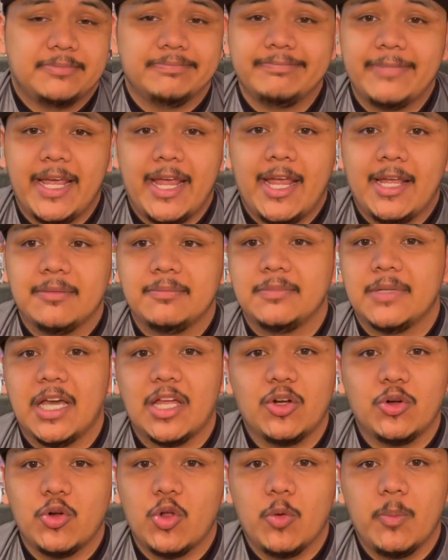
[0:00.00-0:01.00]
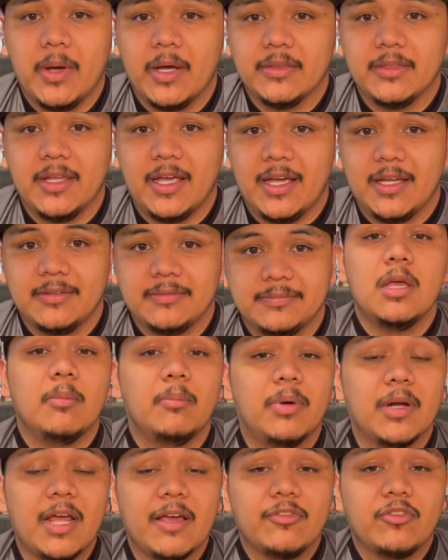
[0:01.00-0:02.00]
nah, I don't know about that.
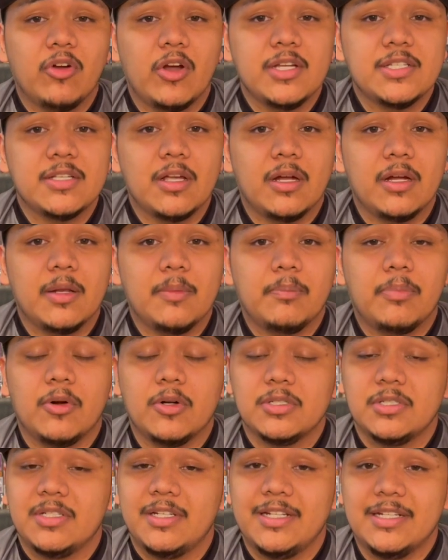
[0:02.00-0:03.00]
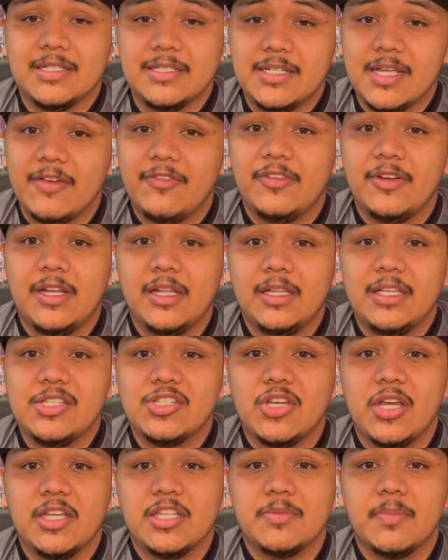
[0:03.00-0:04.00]
But after I saw it in person, it definitely
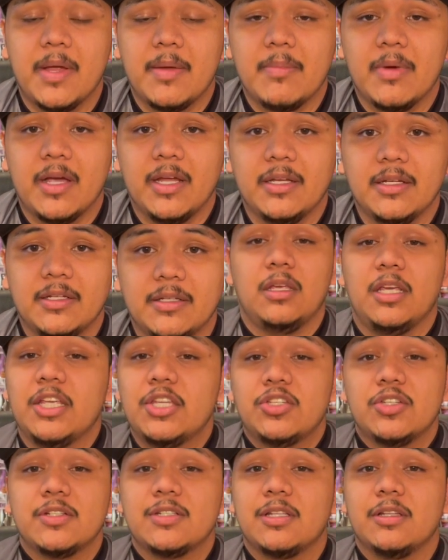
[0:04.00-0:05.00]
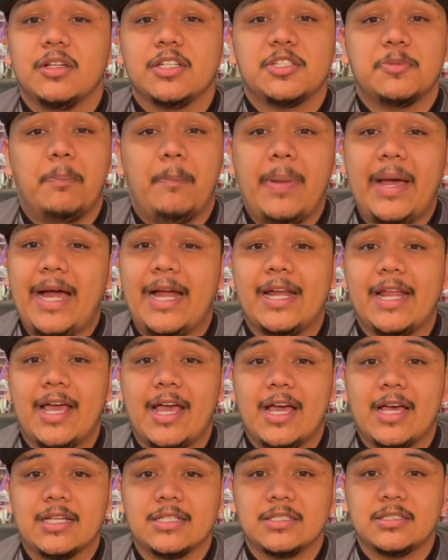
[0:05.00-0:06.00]
changed my mind. It just looks
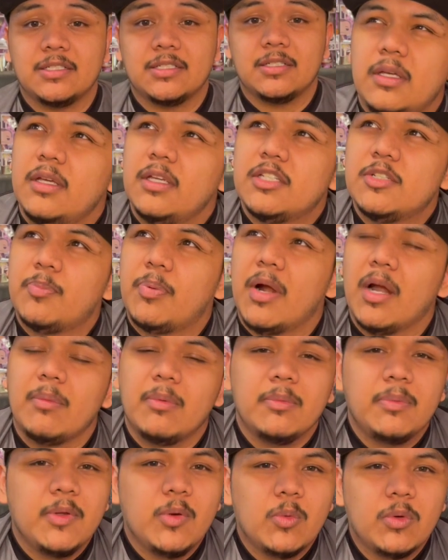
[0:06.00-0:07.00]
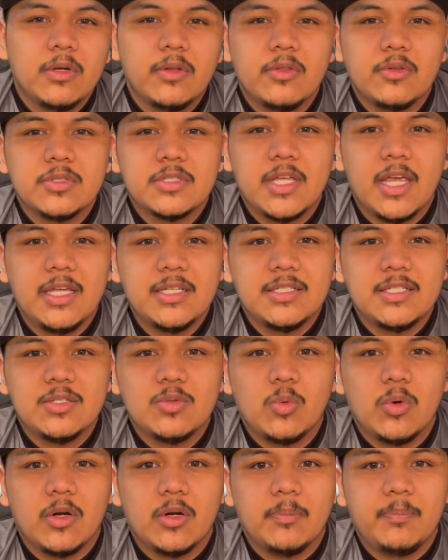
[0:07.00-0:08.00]
badass. It's probably one of those cases
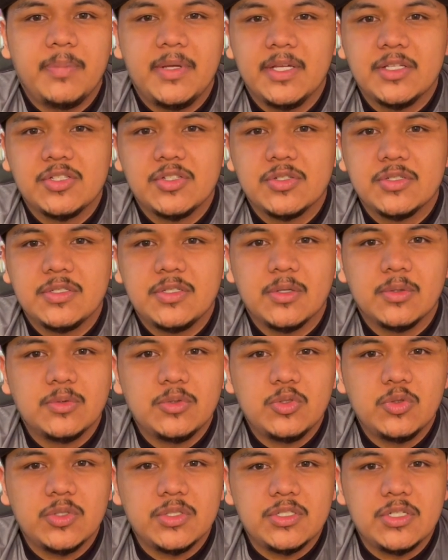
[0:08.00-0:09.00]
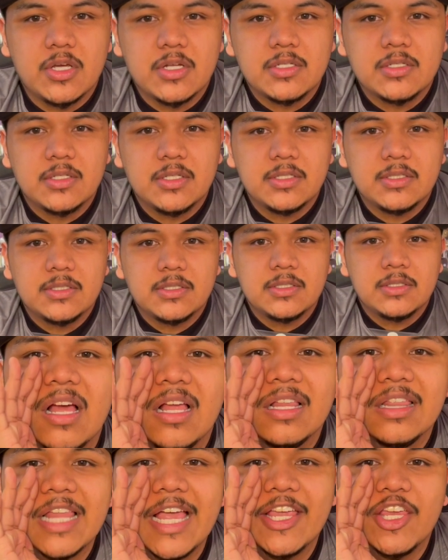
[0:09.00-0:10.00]
where pictures don't do it
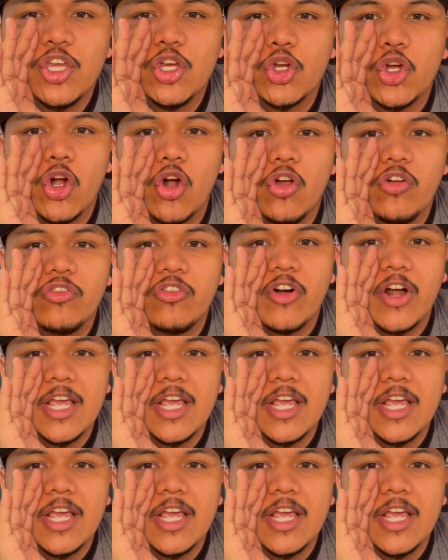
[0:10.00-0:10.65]
justice. Like your girlfriend.